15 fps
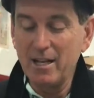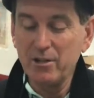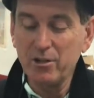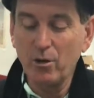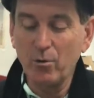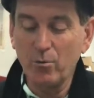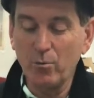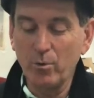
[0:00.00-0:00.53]

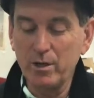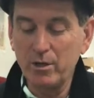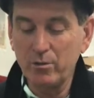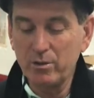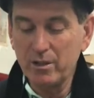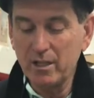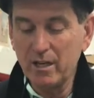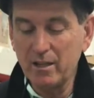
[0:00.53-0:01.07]
So when
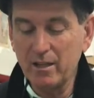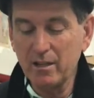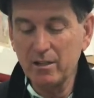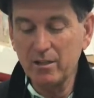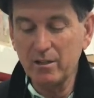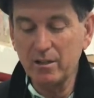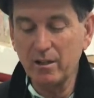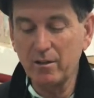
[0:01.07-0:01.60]
you see
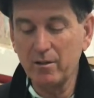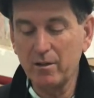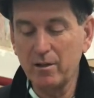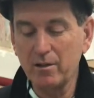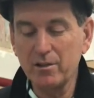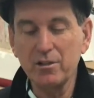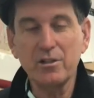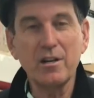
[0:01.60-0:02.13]
this,
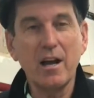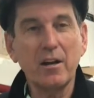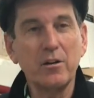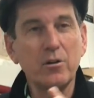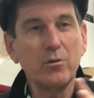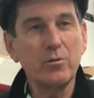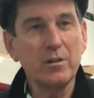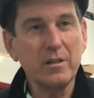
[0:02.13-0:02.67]
this is not a
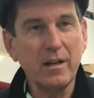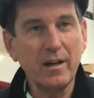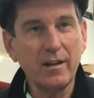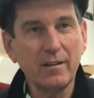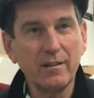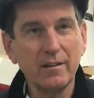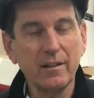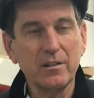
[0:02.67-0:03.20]
new
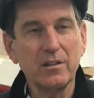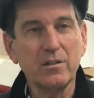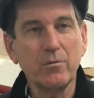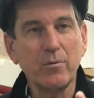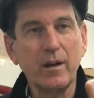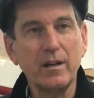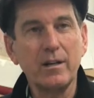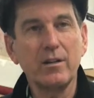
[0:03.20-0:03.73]
design. This is a
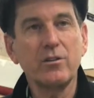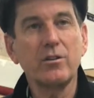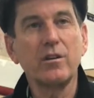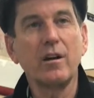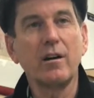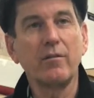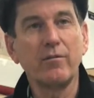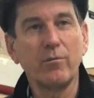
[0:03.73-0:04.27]

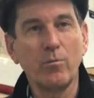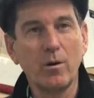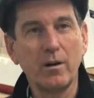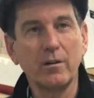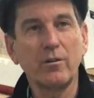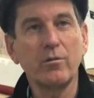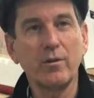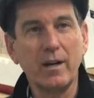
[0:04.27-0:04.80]
rendition of
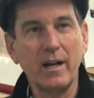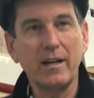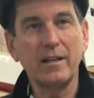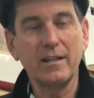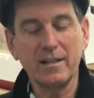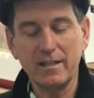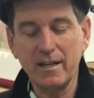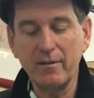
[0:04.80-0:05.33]
one created
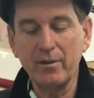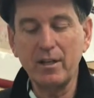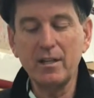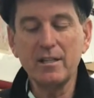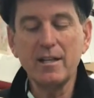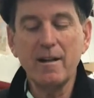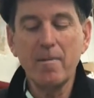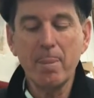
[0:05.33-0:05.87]
in the
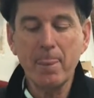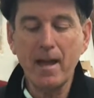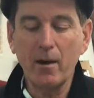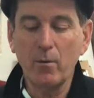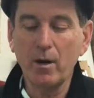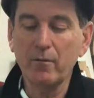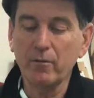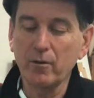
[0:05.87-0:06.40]
70s.
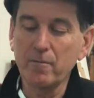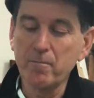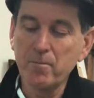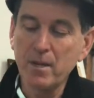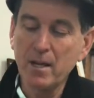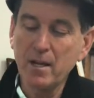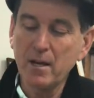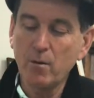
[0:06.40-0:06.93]
However,
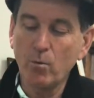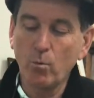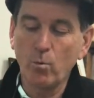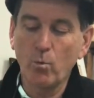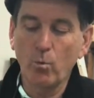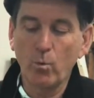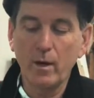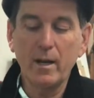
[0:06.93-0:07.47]

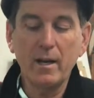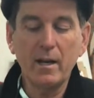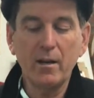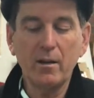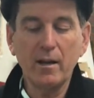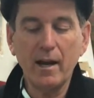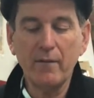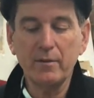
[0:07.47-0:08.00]

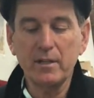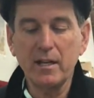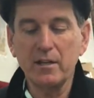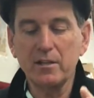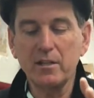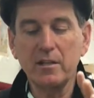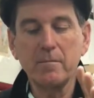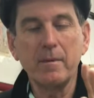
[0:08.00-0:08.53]
we have a
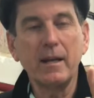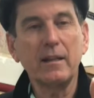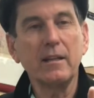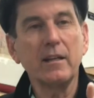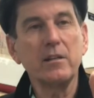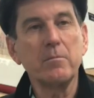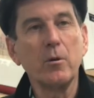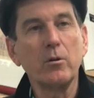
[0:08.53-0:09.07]
tendency to make
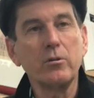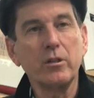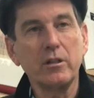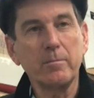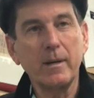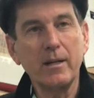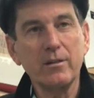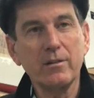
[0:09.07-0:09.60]
things most
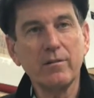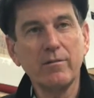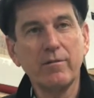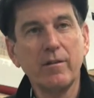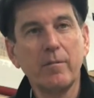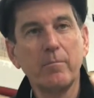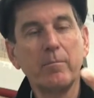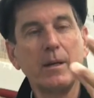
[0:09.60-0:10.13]

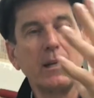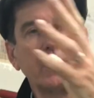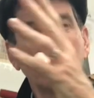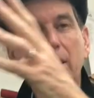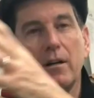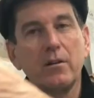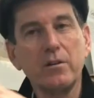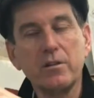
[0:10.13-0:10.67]
expensive
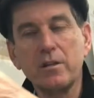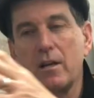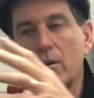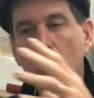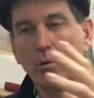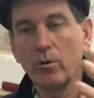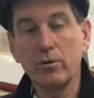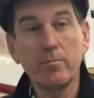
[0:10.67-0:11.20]
because
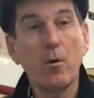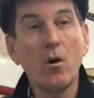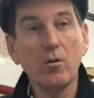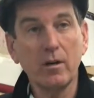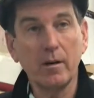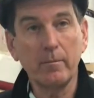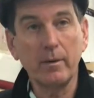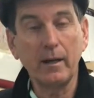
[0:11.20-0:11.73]
we're a small
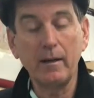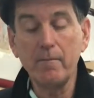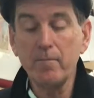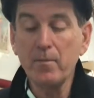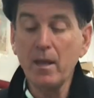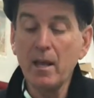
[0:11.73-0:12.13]
company.